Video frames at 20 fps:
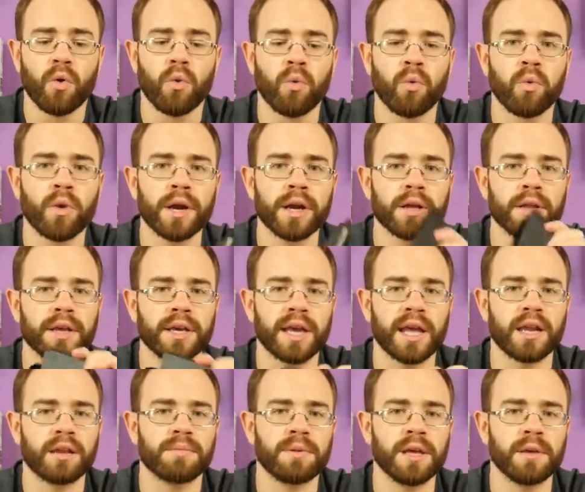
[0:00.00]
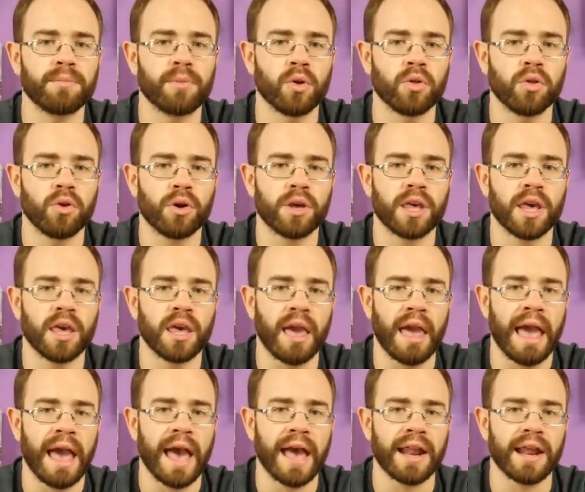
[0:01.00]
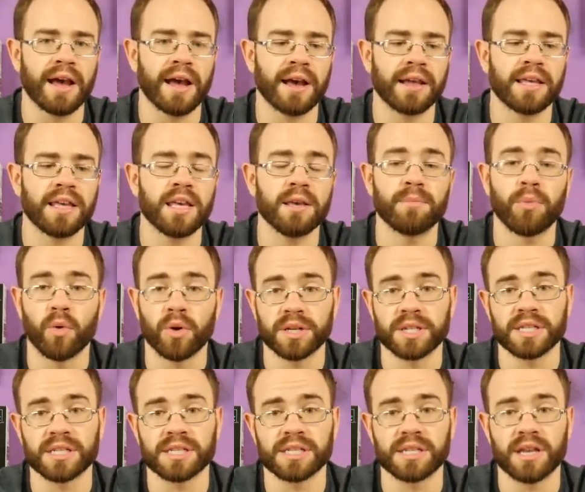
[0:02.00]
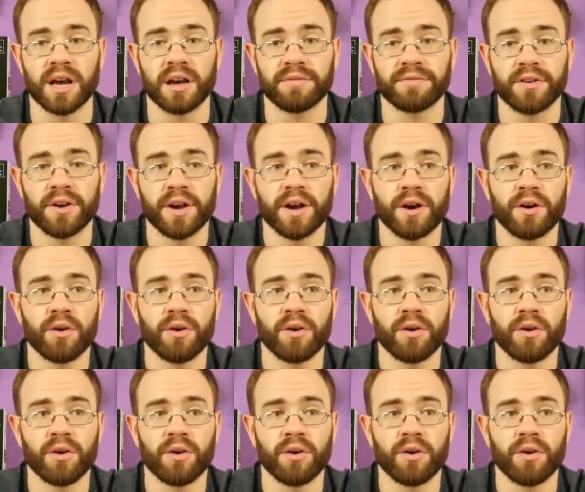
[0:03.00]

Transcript: really getting people looking at uh, keyboards and stuff